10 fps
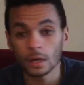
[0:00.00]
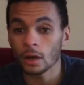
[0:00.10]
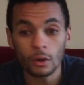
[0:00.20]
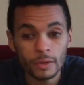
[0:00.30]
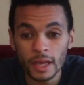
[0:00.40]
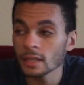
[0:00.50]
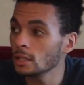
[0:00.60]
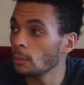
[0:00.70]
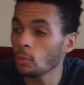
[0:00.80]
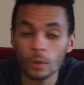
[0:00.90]
Okay,
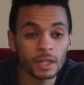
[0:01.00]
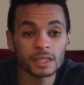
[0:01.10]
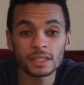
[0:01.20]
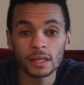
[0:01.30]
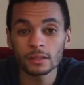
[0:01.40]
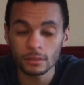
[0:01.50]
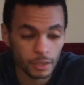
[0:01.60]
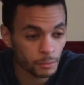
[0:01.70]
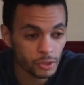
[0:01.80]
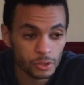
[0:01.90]
number 1 contender,
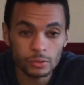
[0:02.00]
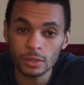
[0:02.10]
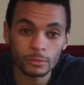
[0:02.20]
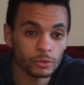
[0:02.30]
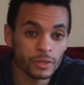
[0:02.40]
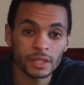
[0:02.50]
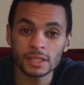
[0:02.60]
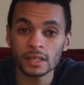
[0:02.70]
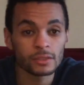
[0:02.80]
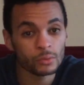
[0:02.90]
number 2, number 3
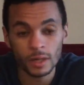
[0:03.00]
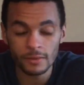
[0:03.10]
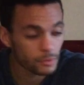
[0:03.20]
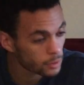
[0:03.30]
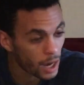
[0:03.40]
contenders, whatever.